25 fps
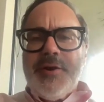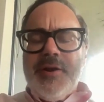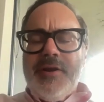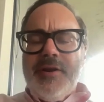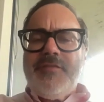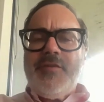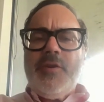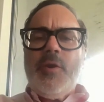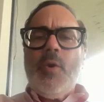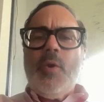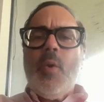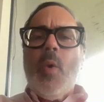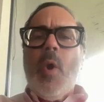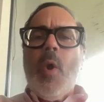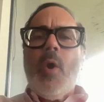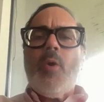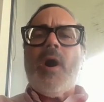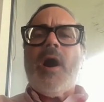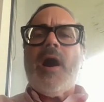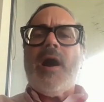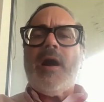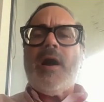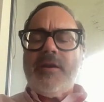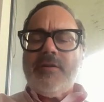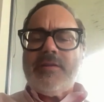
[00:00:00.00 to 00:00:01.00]
if you owe
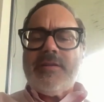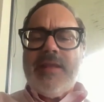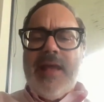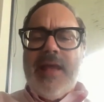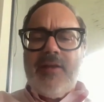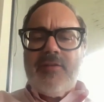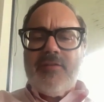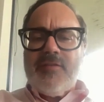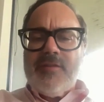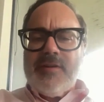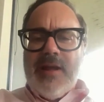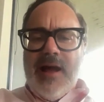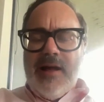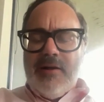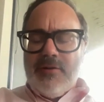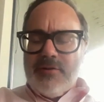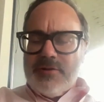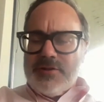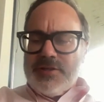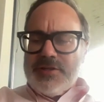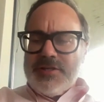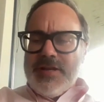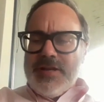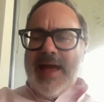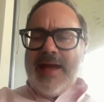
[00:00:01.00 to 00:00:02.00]

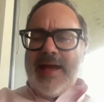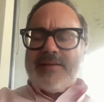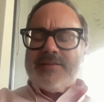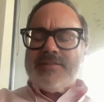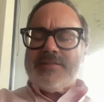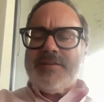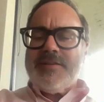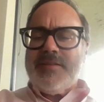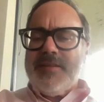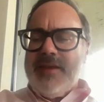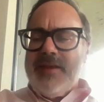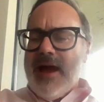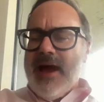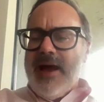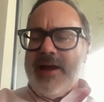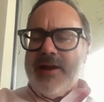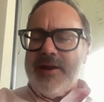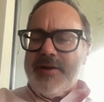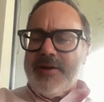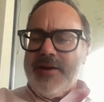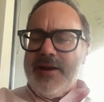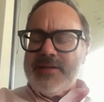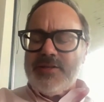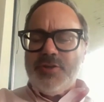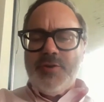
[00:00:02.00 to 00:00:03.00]
$100,000 tax to the
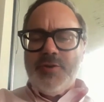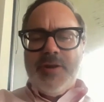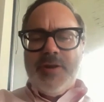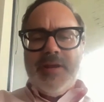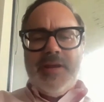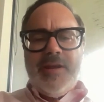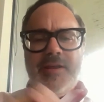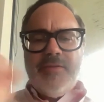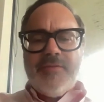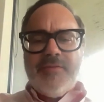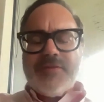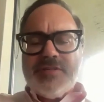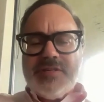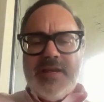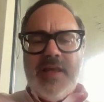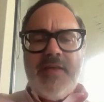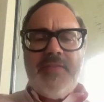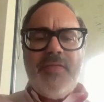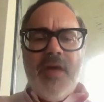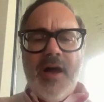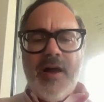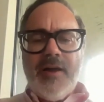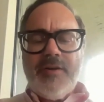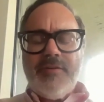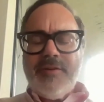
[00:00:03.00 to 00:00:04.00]
IRS, you can either send
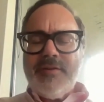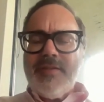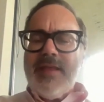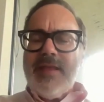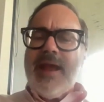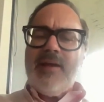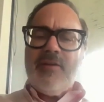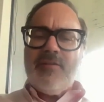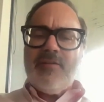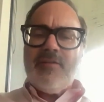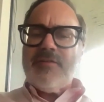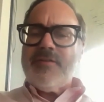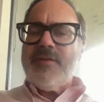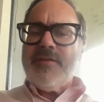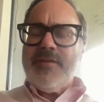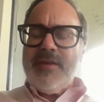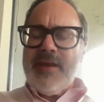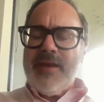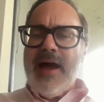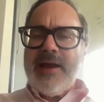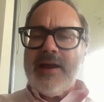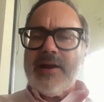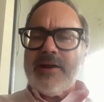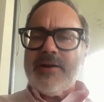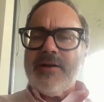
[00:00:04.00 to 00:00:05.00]
the $100,000 to the
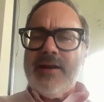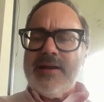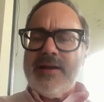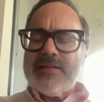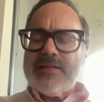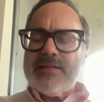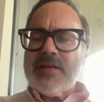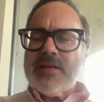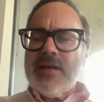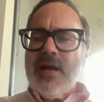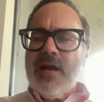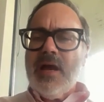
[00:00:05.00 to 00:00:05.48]
IRS